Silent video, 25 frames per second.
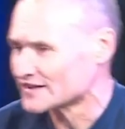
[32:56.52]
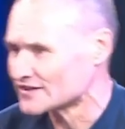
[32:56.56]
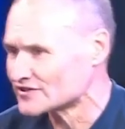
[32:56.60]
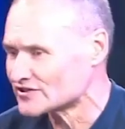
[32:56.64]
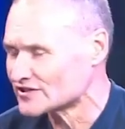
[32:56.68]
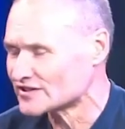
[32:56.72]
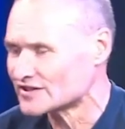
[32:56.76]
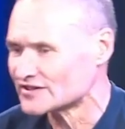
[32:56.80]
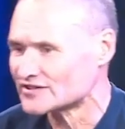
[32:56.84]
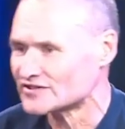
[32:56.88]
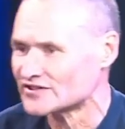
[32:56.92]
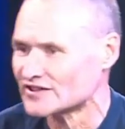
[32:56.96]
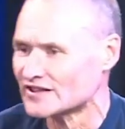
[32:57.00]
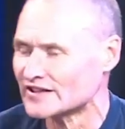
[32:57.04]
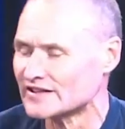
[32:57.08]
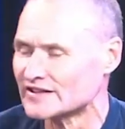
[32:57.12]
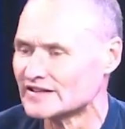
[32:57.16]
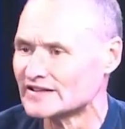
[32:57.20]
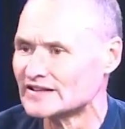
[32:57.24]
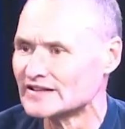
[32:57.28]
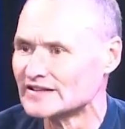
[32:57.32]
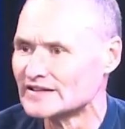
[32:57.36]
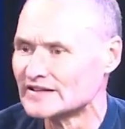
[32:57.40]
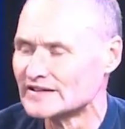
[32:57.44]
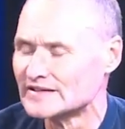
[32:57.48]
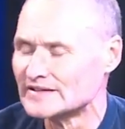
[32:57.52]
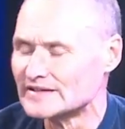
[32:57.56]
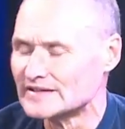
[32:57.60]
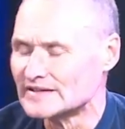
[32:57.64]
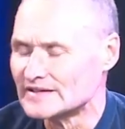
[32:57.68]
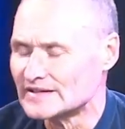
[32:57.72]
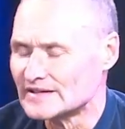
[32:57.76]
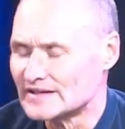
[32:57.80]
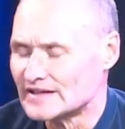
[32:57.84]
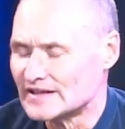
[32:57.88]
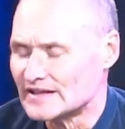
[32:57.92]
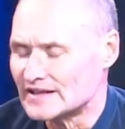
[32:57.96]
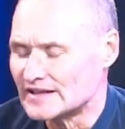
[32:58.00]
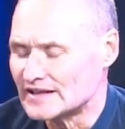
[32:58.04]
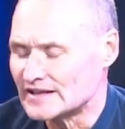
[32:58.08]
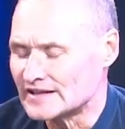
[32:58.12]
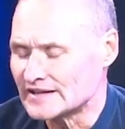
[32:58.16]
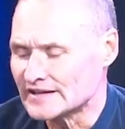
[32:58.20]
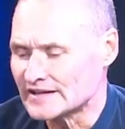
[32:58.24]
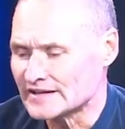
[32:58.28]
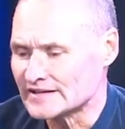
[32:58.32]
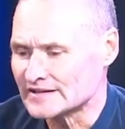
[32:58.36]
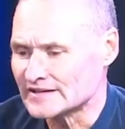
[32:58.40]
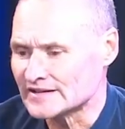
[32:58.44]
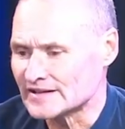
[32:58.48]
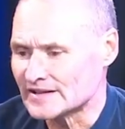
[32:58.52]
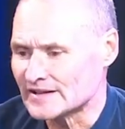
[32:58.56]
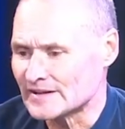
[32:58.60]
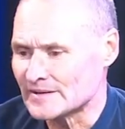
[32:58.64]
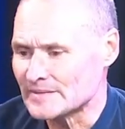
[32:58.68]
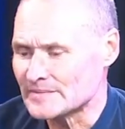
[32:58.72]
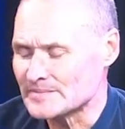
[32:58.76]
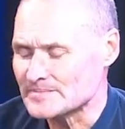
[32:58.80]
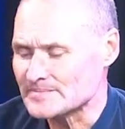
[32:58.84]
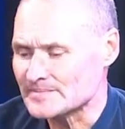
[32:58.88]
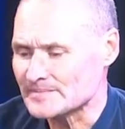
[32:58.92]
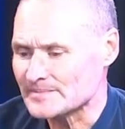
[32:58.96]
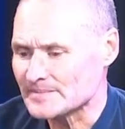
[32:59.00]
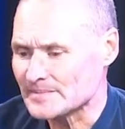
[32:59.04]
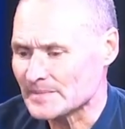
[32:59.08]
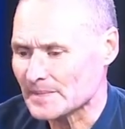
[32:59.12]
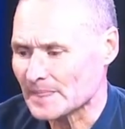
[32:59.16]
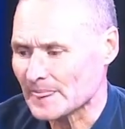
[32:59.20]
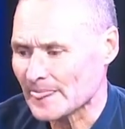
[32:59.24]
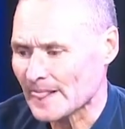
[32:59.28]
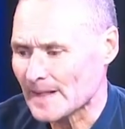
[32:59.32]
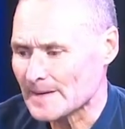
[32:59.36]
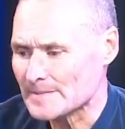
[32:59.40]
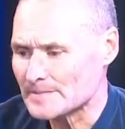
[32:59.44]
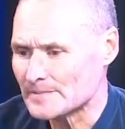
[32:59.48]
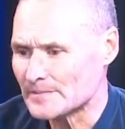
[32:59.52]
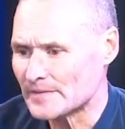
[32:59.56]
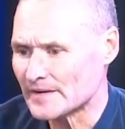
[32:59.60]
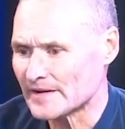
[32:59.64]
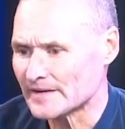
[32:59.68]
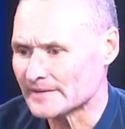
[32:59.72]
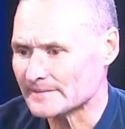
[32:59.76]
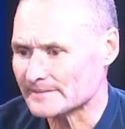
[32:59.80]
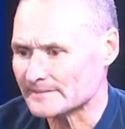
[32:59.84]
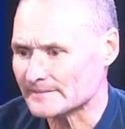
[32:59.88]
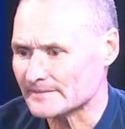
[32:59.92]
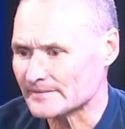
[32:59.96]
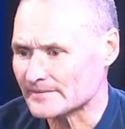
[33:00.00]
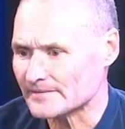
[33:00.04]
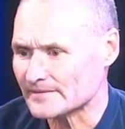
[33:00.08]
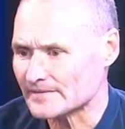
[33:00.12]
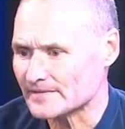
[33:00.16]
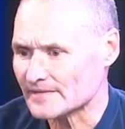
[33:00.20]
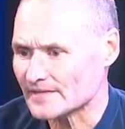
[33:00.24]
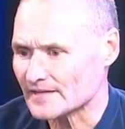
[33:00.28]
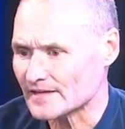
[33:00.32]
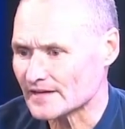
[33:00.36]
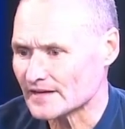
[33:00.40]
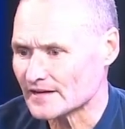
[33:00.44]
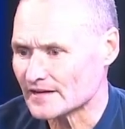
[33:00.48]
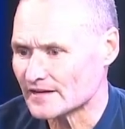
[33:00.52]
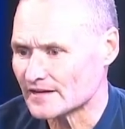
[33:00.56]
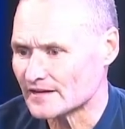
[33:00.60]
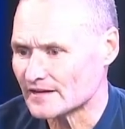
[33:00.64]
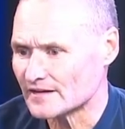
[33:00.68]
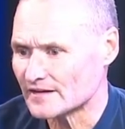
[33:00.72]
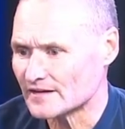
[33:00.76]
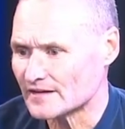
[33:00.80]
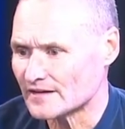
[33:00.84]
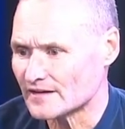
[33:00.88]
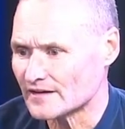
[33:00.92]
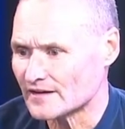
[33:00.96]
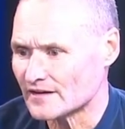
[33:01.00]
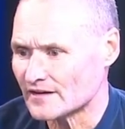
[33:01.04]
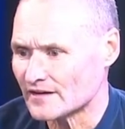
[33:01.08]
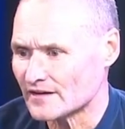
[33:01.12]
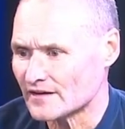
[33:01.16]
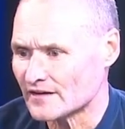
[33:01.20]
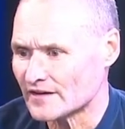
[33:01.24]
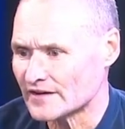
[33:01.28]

you could say. Yeah. And, but I